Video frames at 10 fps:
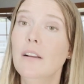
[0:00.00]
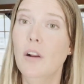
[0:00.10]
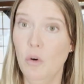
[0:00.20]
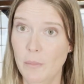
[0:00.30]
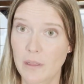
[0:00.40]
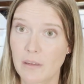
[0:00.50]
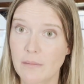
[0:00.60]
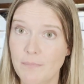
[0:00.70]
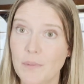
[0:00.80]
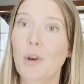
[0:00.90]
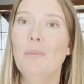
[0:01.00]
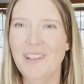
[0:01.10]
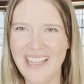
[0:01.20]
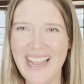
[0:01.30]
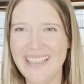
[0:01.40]
oat milk. Oat
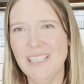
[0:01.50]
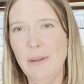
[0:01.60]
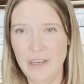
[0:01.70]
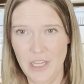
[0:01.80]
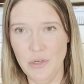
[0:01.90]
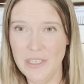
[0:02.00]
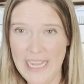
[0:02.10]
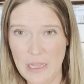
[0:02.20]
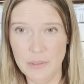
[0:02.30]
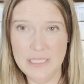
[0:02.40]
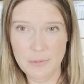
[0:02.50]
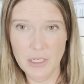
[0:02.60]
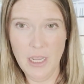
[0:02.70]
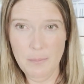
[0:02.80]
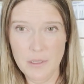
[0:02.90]
milk has about 100 calories per
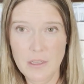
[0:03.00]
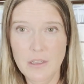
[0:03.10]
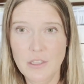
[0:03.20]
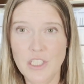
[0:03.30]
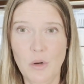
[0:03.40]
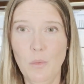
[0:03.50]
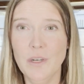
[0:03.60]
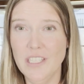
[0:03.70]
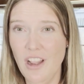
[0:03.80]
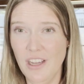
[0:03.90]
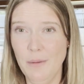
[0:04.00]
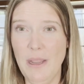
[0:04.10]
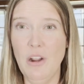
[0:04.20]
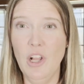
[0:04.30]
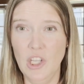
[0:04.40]
cup. So we're talking
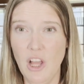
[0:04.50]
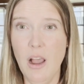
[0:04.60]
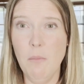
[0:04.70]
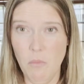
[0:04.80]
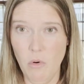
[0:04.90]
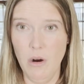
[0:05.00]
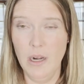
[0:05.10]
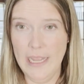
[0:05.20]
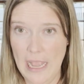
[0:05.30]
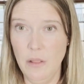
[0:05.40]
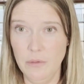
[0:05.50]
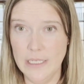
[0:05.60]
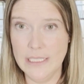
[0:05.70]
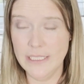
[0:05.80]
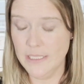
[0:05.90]
about a lot more
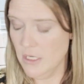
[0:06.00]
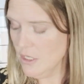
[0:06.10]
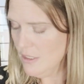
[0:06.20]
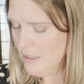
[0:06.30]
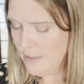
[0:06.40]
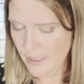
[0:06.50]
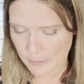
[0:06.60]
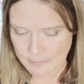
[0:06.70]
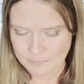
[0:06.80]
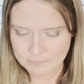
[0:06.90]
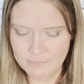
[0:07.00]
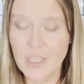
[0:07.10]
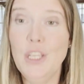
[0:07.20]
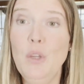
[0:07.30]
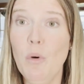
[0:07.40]
calories. So
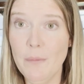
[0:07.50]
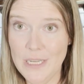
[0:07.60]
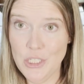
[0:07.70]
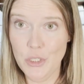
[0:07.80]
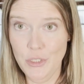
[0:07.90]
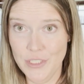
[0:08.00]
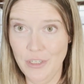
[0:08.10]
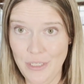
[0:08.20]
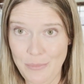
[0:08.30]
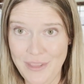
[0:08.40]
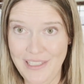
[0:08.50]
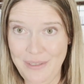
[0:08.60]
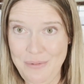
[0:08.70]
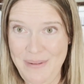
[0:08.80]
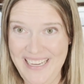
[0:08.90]
you want to make sure you're starting with the
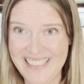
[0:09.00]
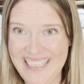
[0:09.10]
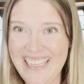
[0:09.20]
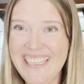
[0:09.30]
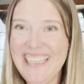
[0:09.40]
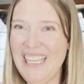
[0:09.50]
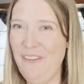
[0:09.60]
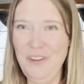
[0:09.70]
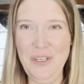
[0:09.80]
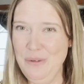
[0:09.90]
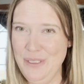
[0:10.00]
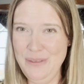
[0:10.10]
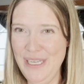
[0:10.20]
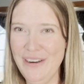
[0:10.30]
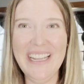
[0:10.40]
liquid base. If you don't do
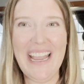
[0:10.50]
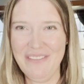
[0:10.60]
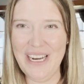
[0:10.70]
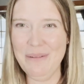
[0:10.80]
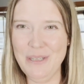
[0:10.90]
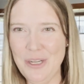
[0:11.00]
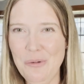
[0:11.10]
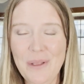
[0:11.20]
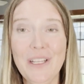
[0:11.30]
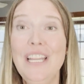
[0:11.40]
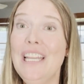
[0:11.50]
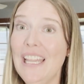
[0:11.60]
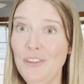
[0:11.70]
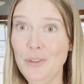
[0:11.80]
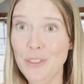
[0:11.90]
dairy, I'd recommend oat milk.
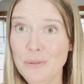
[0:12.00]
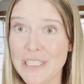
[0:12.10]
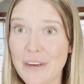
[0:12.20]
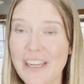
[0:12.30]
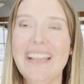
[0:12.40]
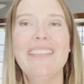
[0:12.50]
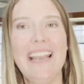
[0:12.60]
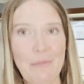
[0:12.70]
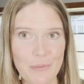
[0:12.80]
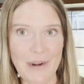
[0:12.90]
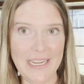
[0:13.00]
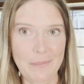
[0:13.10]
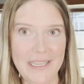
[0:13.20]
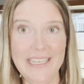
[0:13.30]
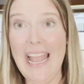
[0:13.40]
If you do dairy, then I would
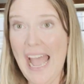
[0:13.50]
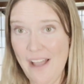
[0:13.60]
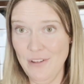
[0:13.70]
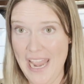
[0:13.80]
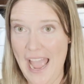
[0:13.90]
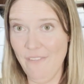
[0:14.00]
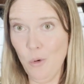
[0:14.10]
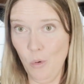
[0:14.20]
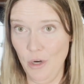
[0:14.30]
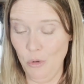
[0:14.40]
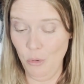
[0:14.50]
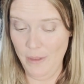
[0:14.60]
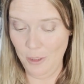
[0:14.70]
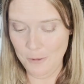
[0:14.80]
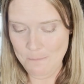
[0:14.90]
recommend a half and half or a whole milk.